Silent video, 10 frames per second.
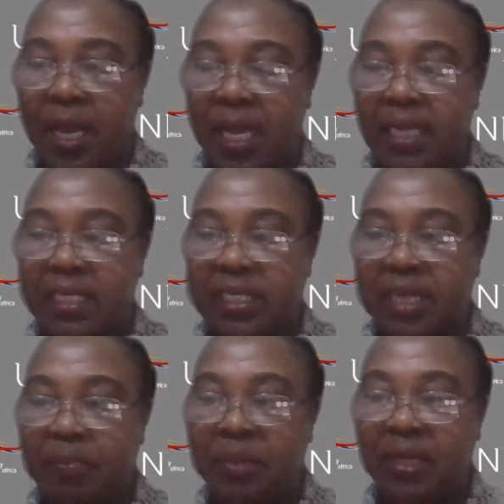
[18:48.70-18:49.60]

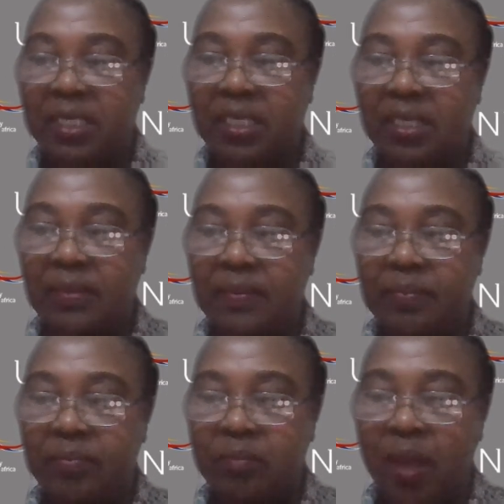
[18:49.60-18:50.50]
interpreting
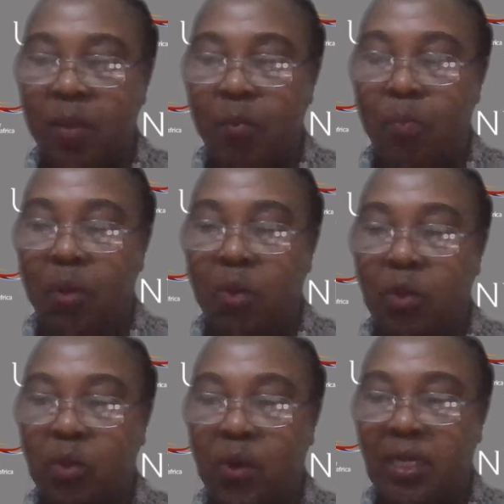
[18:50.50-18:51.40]

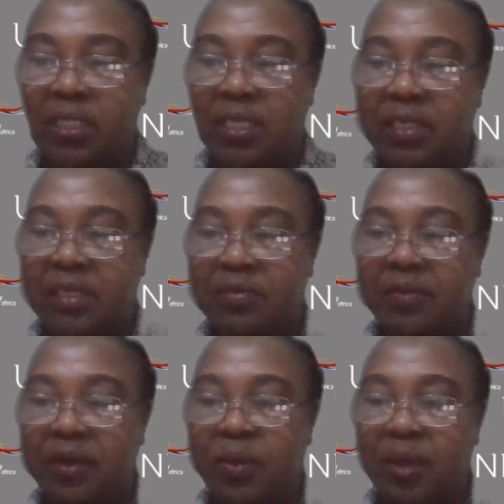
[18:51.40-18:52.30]
both qualitative
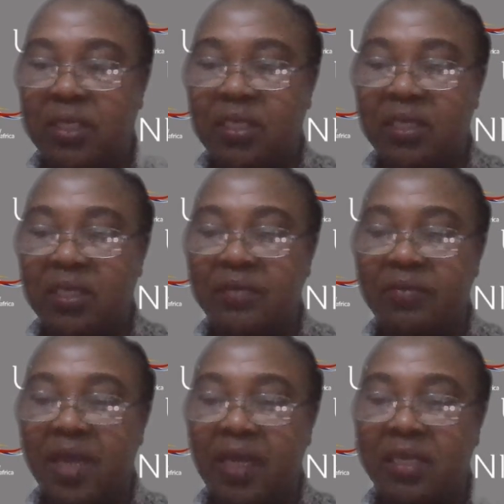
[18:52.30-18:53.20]
and quantitative
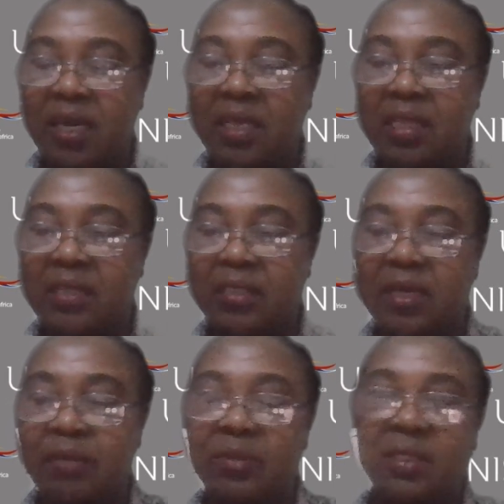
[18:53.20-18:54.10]
data in the
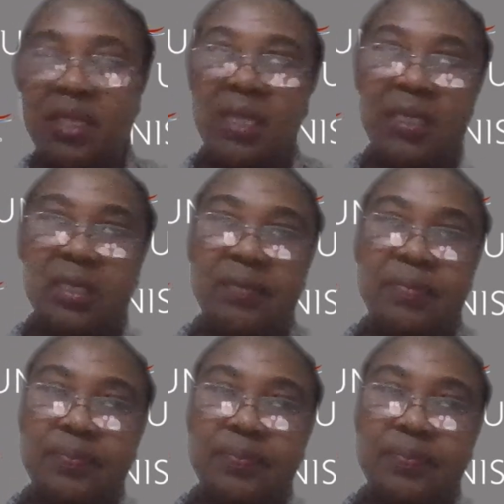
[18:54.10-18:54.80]
same study?